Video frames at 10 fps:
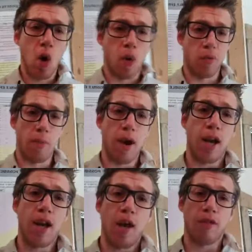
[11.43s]
we're going to be
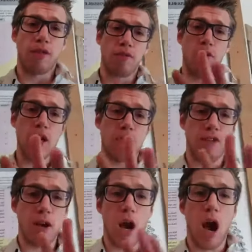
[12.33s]
breaking down 3
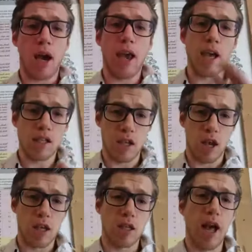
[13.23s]
different case studies.